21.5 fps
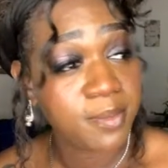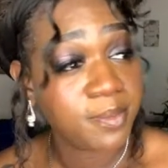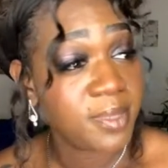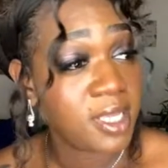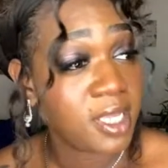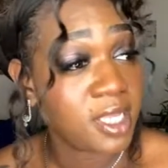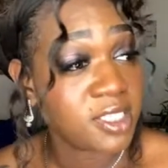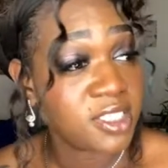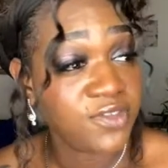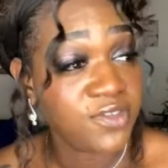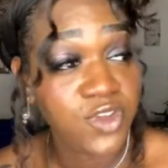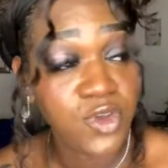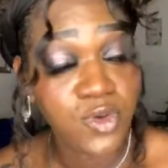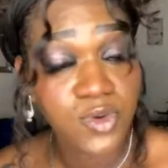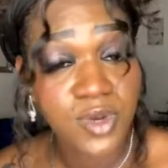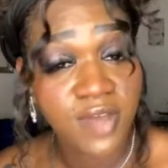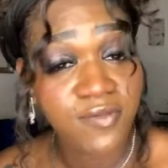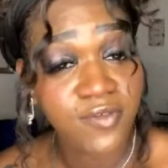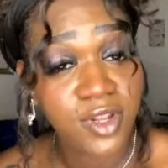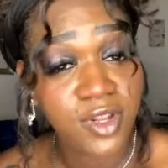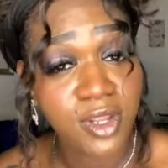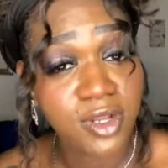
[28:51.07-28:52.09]
Because if you
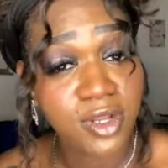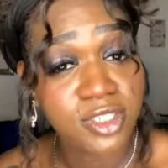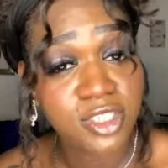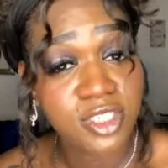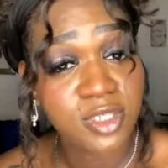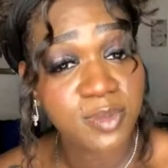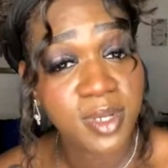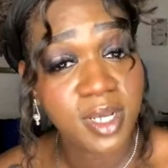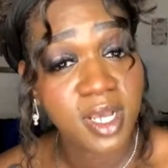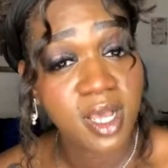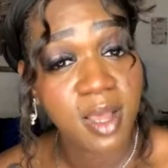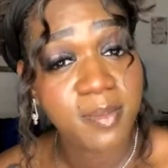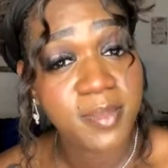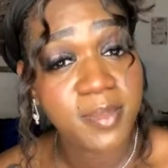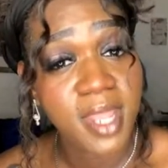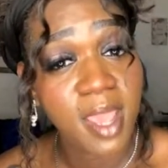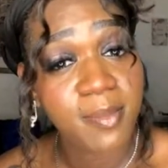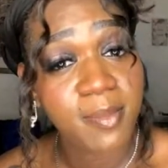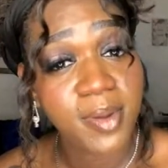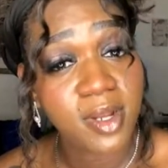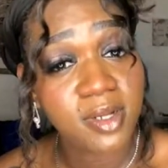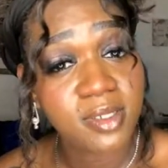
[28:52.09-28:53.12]
never learn to become
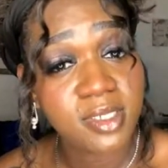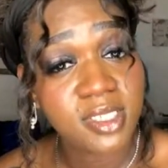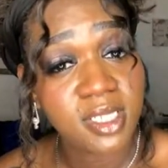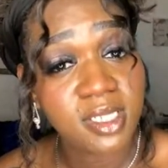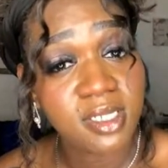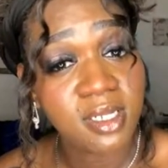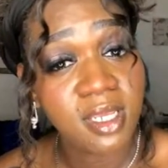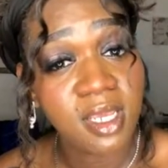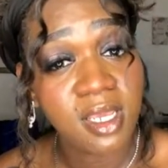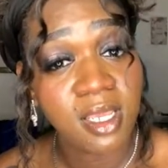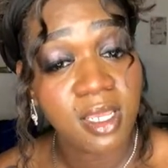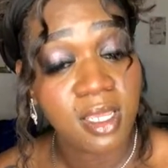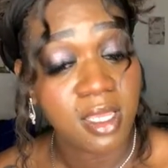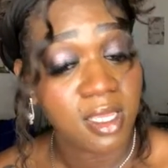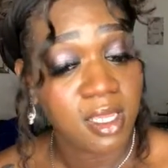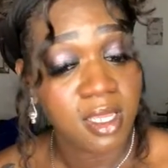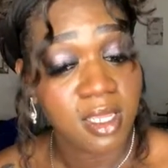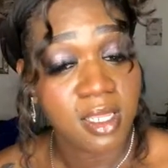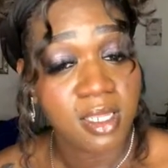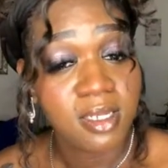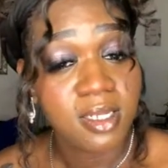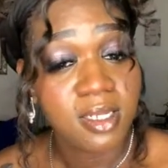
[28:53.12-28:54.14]
that person,
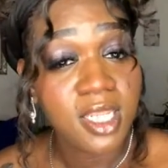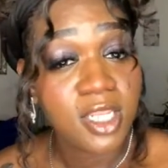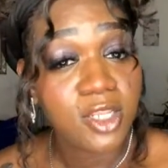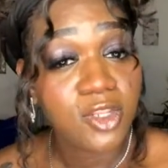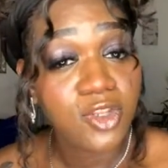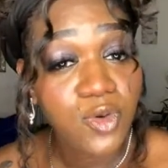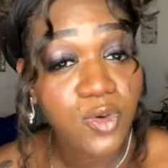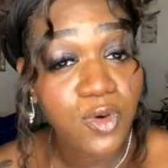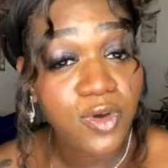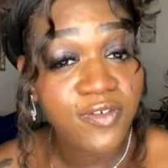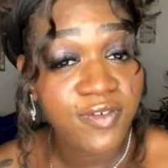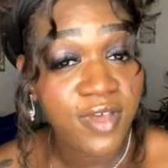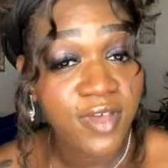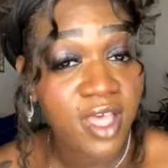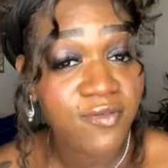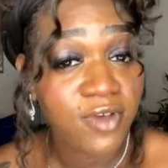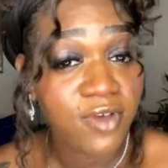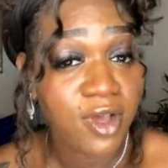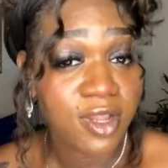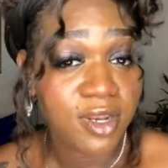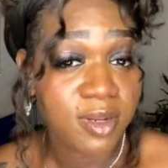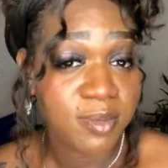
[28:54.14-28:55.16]
then you are
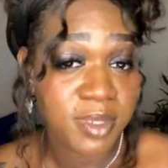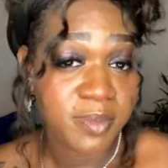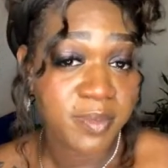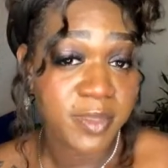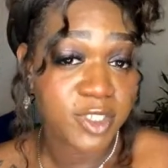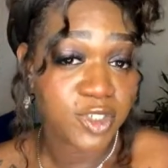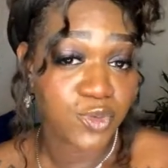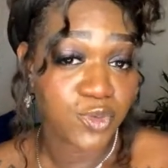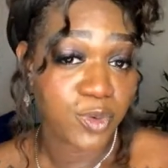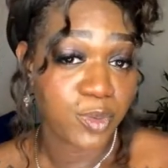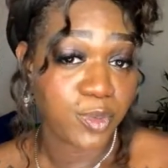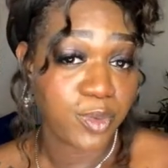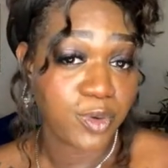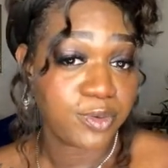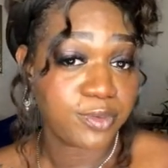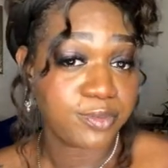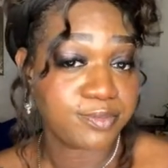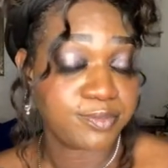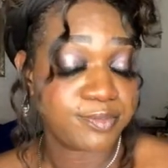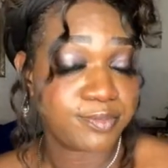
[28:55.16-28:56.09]
forever going to be miserable.